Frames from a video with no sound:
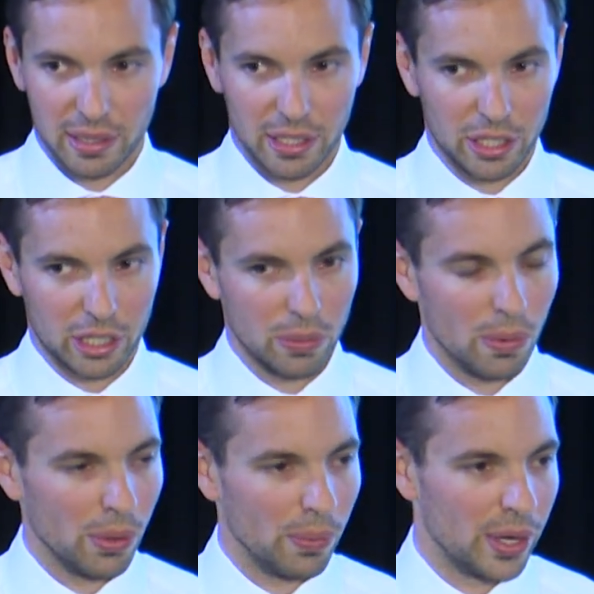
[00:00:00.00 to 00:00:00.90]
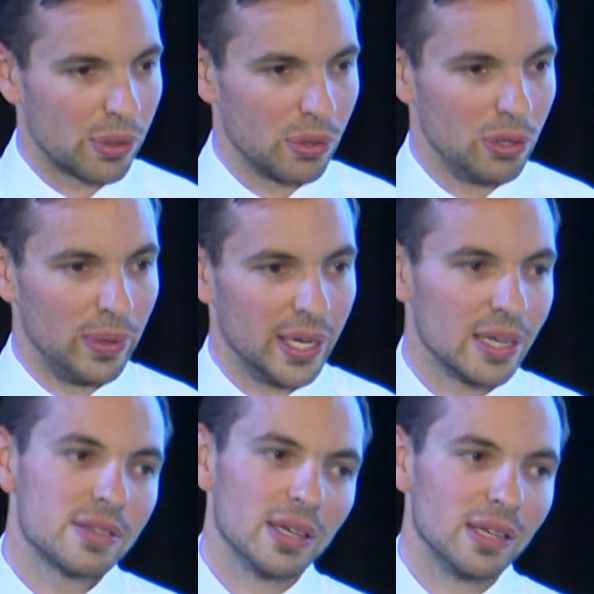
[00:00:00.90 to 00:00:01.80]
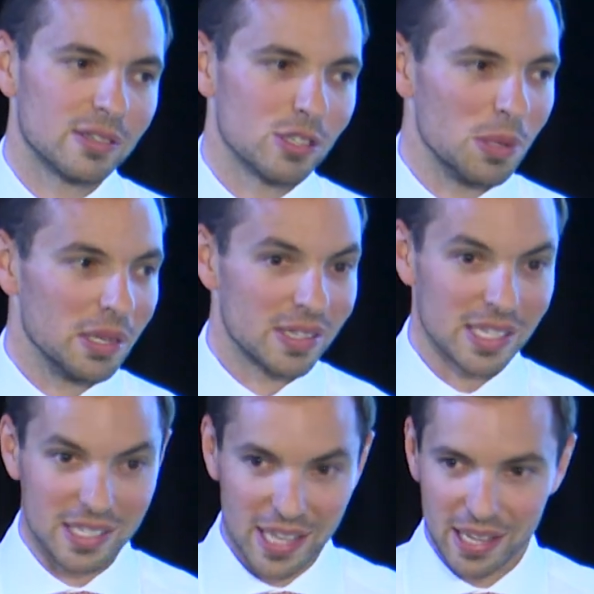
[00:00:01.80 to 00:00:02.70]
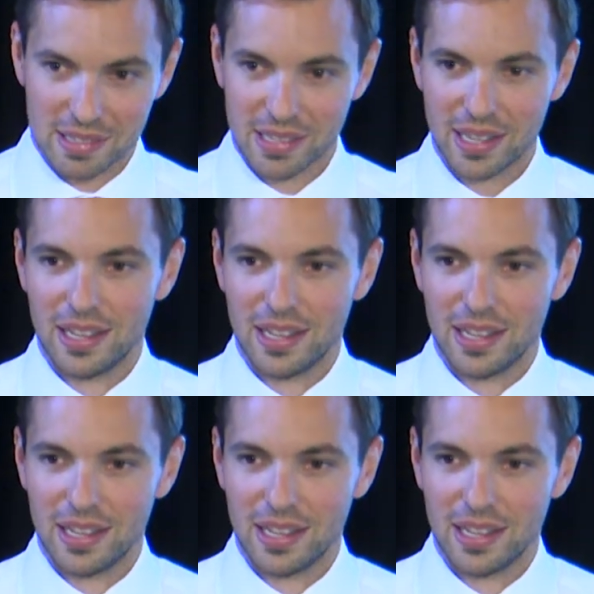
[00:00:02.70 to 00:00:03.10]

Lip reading: and let it go all the way through to NAC because it's been a success